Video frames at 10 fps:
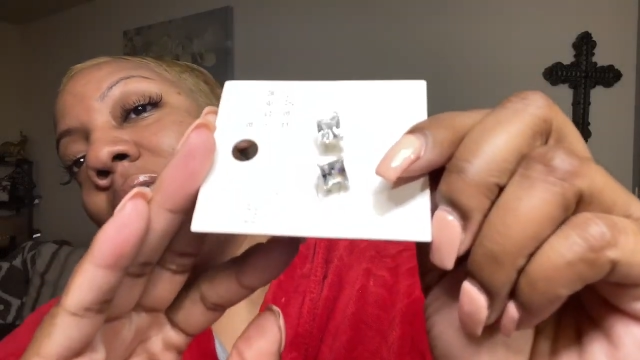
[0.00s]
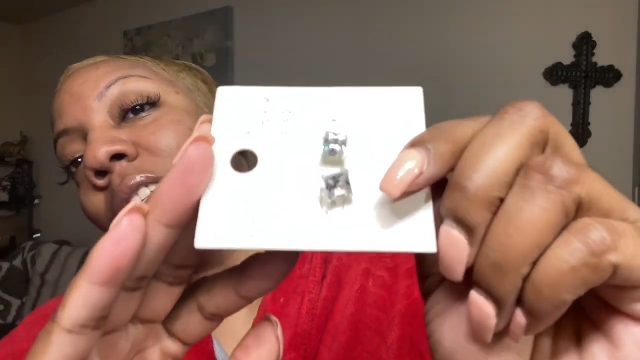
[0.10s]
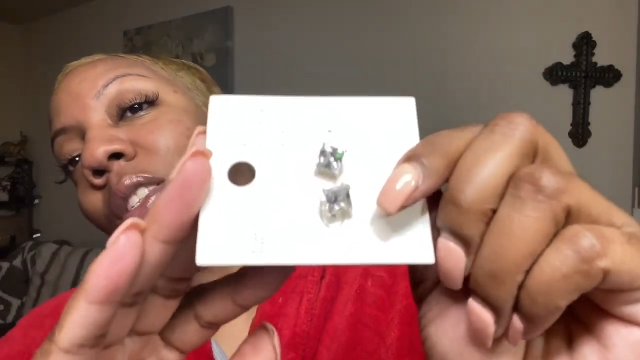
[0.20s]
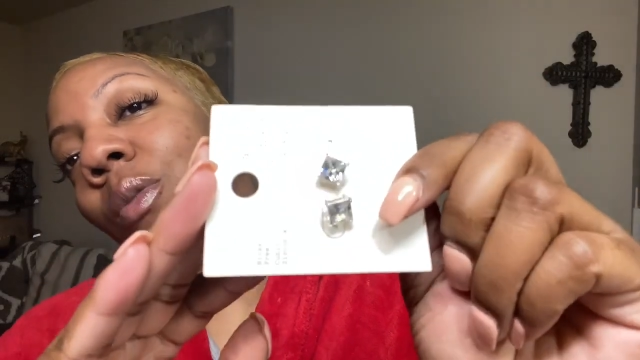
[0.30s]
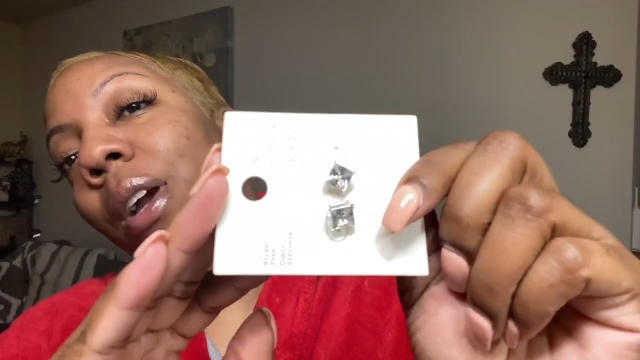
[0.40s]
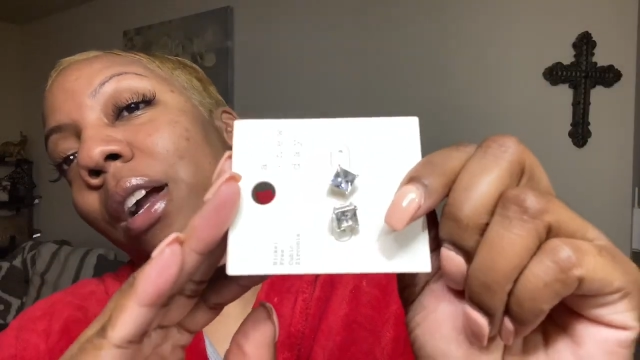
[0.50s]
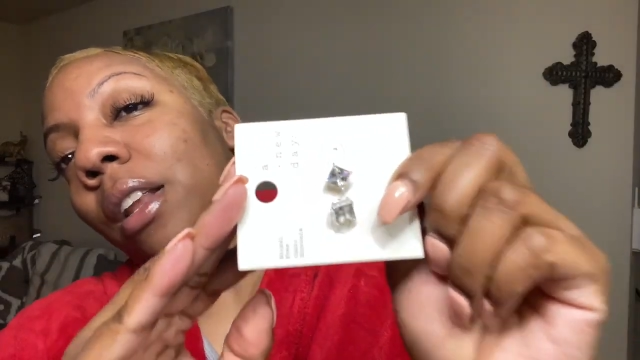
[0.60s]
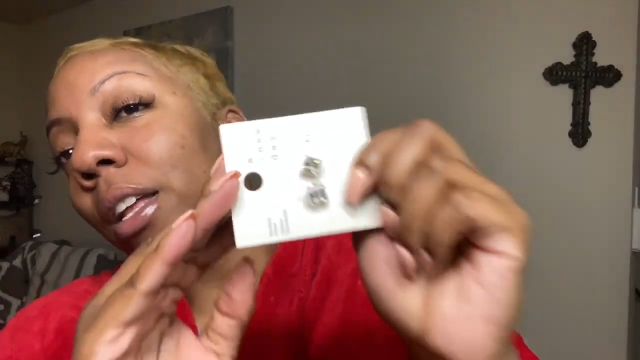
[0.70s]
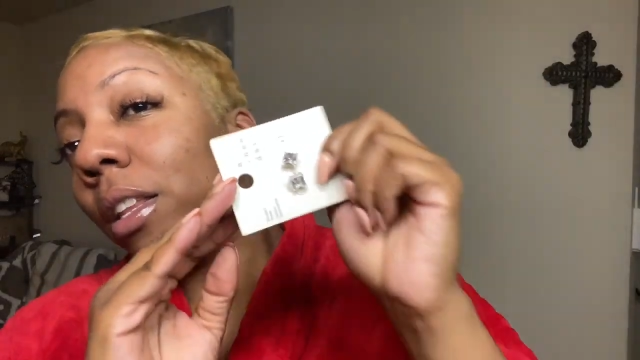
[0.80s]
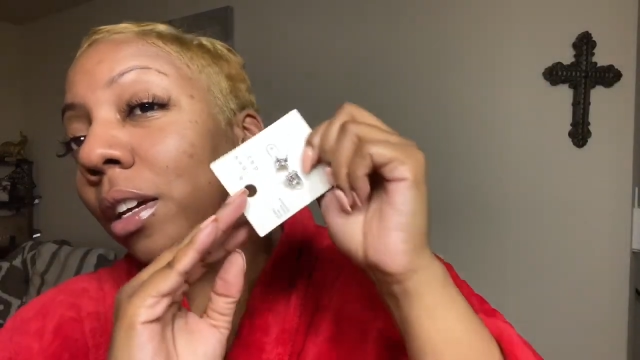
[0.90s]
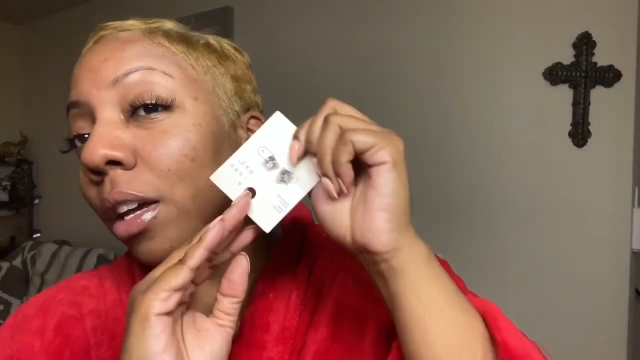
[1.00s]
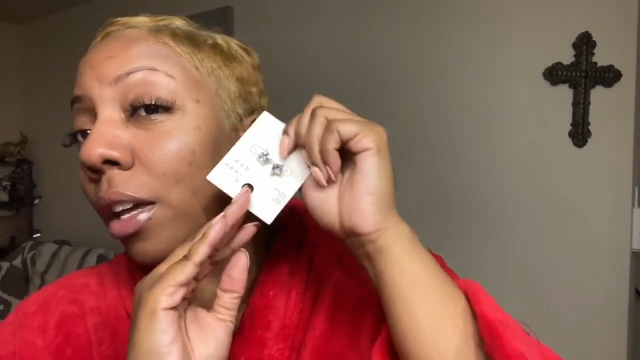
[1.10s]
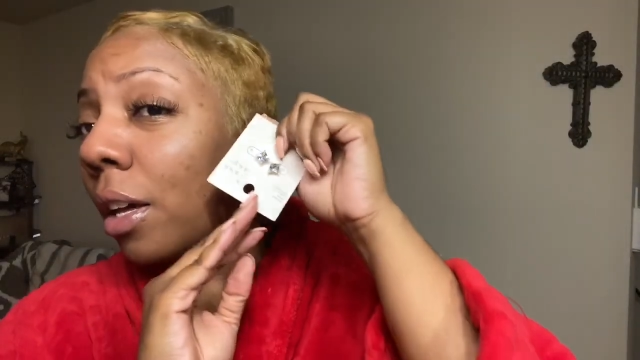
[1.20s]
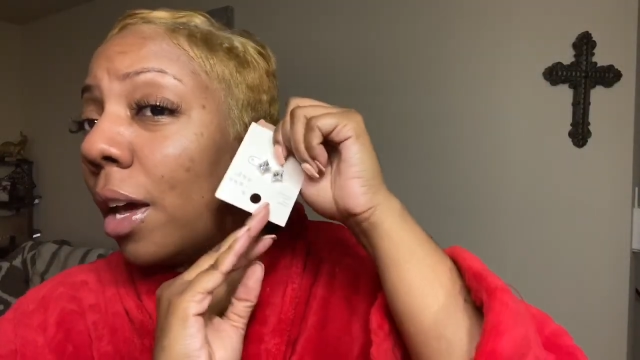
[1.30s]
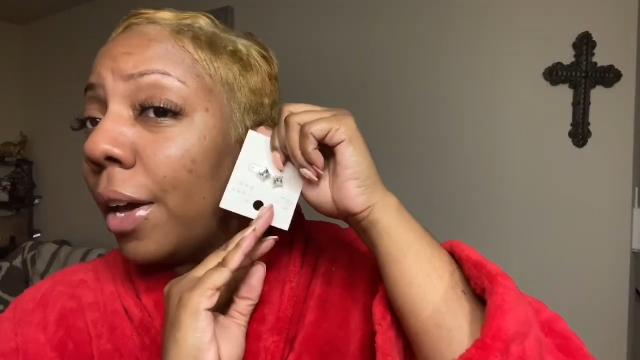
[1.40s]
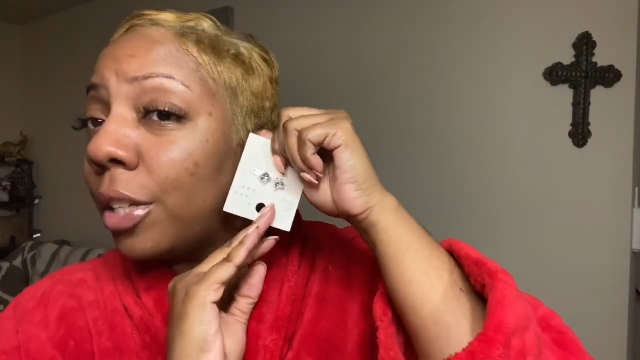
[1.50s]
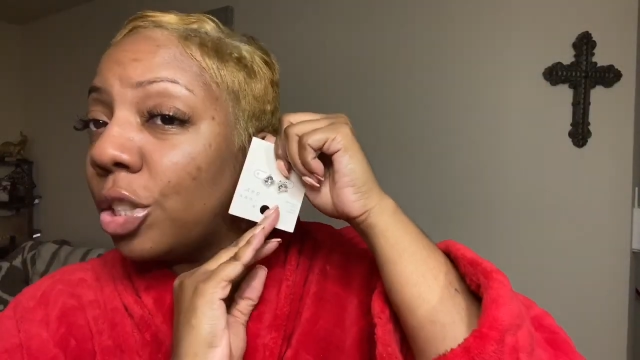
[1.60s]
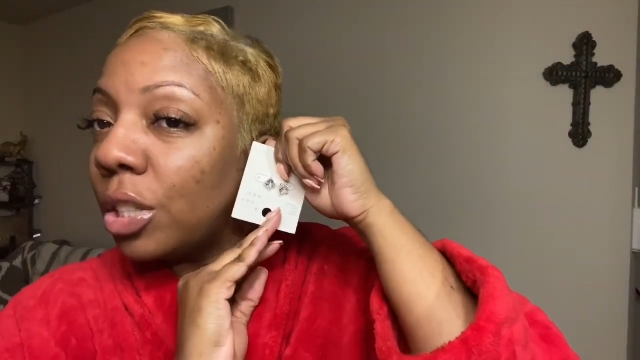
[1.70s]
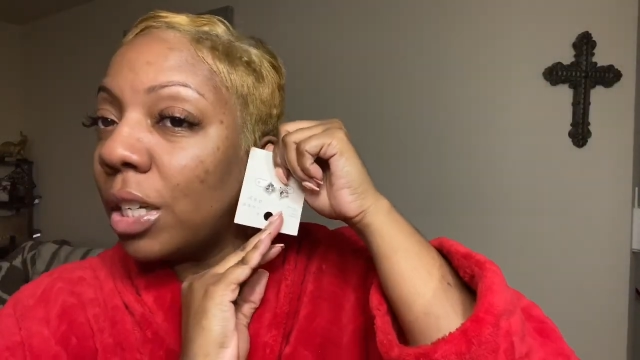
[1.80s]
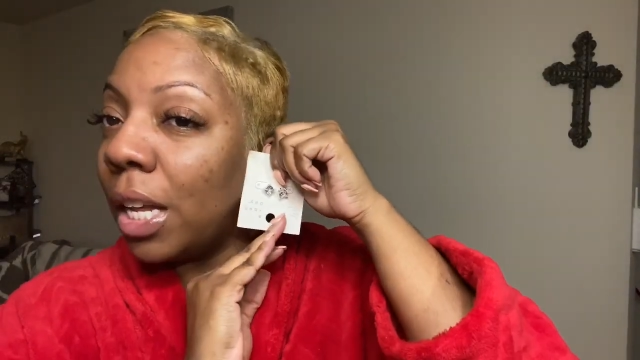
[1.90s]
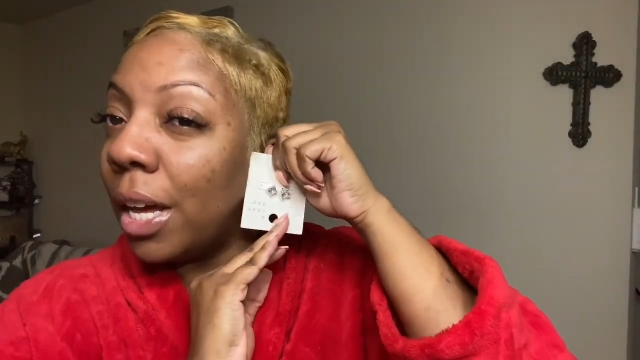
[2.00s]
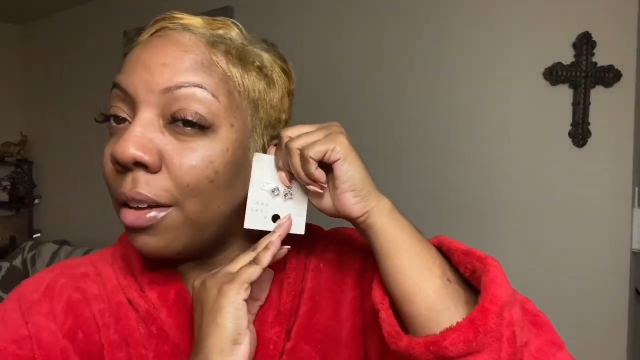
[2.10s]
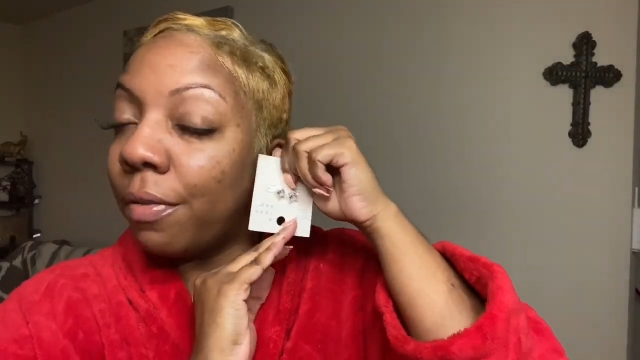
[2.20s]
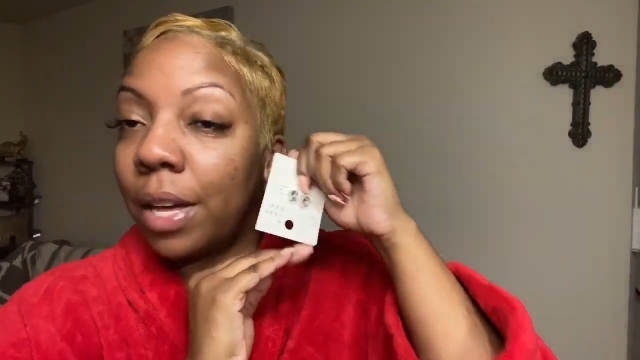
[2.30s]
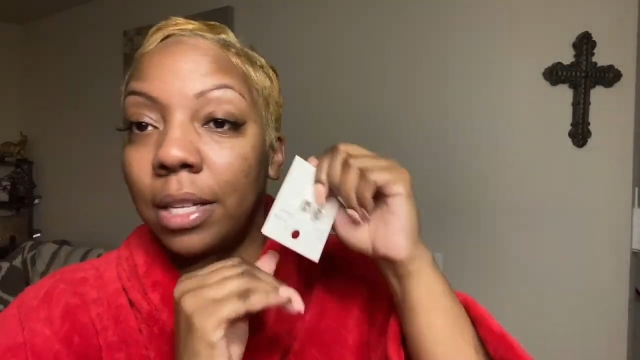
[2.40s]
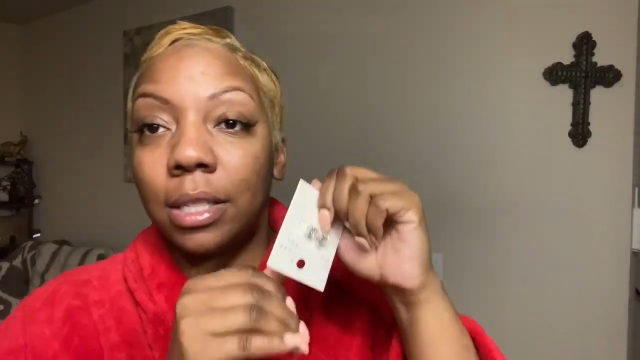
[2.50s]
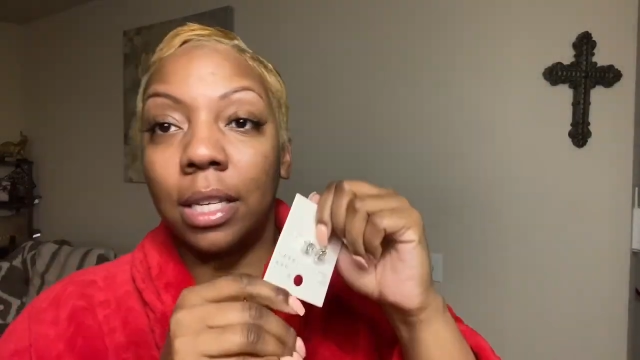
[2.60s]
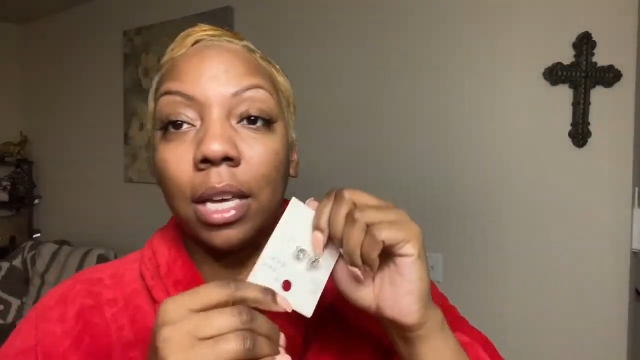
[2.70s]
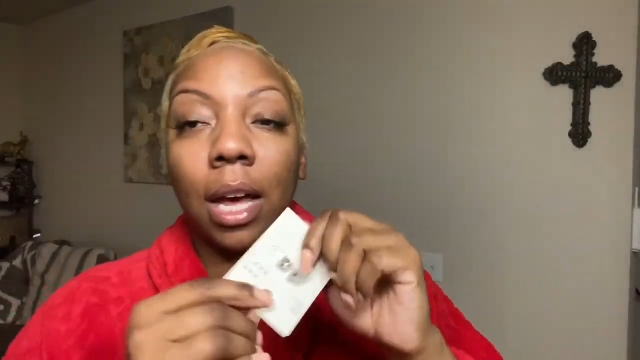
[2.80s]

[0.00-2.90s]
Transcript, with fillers: the square. They look extra like fancy.